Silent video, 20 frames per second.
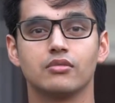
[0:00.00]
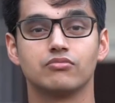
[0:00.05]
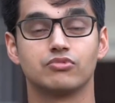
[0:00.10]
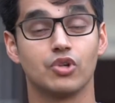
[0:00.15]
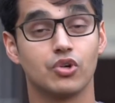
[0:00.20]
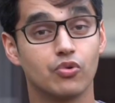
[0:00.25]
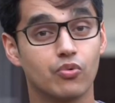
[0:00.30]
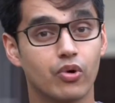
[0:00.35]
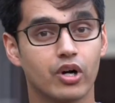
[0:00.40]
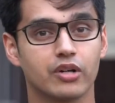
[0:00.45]

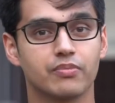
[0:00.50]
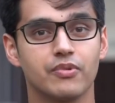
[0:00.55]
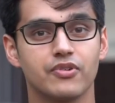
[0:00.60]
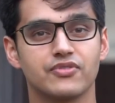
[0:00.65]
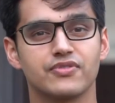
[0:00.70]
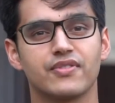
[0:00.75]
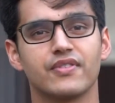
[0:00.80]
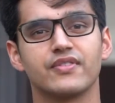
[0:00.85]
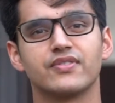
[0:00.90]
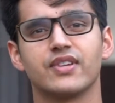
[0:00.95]
don't work
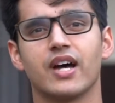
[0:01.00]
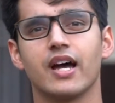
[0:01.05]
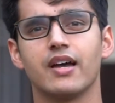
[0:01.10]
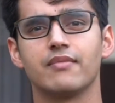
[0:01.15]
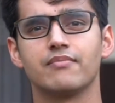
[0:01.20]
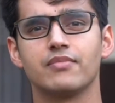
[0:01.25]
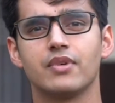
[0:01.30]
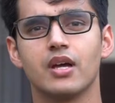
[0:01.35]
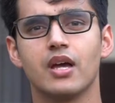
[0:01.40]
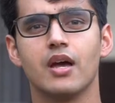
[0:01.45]
most of the
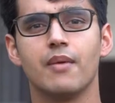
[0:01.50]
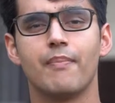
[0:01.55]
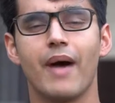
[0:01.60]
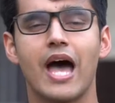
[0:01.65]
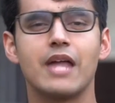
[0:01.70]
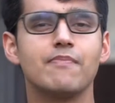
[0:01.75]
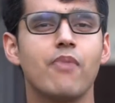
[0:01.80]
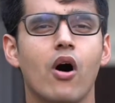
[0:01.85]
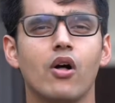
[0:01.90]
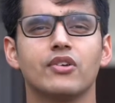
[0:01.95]
time.
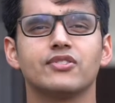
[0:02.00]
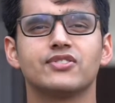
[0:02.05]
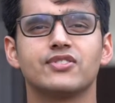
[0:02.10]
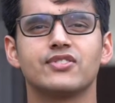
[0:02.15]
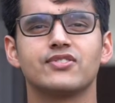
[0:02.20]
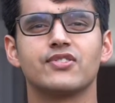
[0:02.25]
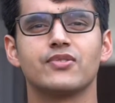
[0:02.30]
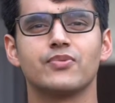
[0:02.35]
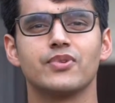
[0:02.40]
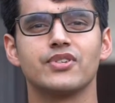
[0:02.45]
Bad policy
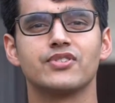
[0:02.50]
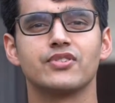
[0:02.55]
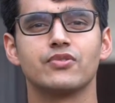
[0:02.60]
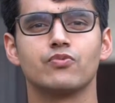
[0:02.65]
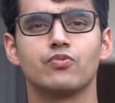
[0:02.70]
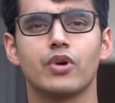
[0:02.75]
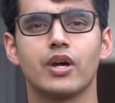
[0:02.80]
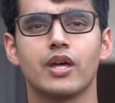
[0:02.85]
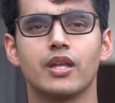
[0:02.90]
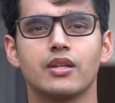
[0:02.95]
is the
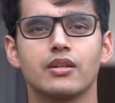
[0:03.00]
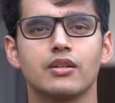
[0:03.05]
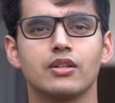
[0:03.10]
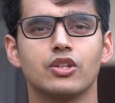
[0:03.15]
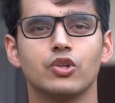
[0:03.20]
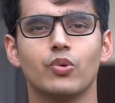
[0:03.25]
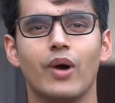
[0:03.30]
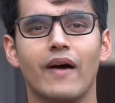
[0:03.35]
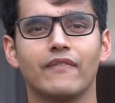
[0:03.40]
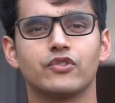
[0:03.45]
reason when
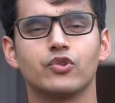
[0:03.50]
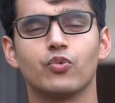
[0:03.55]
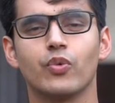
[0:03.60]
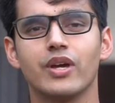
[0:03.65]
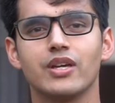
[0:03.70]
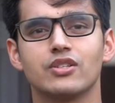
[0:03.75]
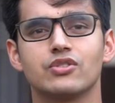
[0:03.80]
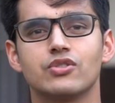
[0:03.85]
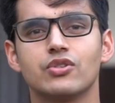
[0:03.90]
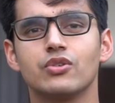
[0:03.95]
you have to
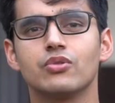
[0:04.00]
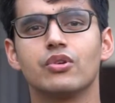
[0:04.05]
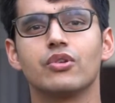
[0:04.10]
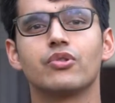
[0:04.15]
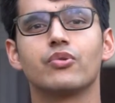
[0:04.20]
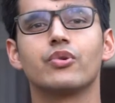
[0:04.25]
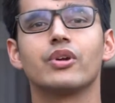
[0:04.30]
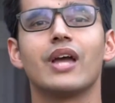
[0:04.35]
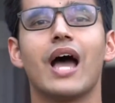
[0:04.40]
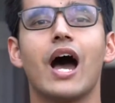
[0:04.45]
wait 2 to
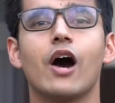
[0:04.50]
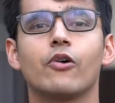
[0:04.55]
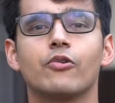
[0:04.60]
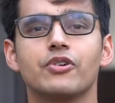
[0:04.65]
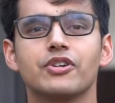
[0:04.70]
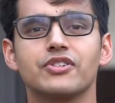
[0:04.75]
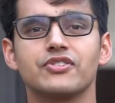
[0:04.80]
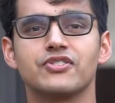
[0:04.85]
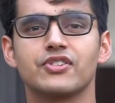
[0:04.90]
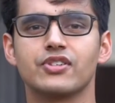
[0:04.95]
3
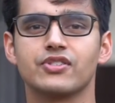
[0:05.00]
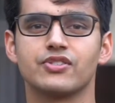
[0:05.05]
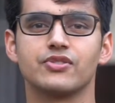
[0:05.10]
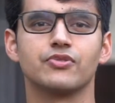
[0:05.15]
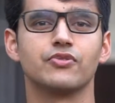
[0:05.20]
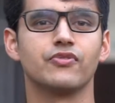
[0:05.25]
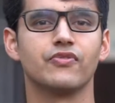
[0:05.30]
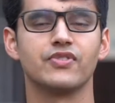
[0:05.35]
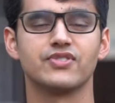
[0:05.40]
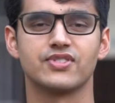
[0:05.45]
hours
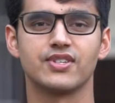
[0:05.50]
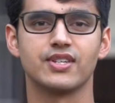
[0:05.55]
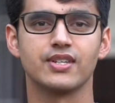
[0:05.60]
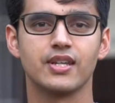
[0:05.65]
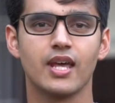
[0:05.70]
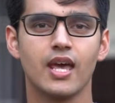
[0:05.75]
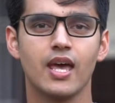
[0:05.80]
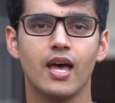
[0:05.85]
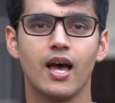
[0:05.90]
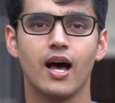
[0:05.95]
to visit
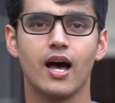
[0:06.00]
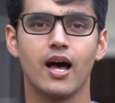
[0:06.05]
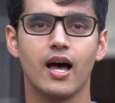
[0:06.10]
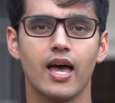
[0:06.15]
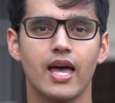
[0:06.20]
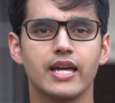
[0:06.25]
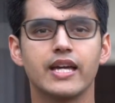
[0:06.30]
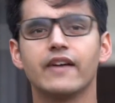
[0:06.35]
a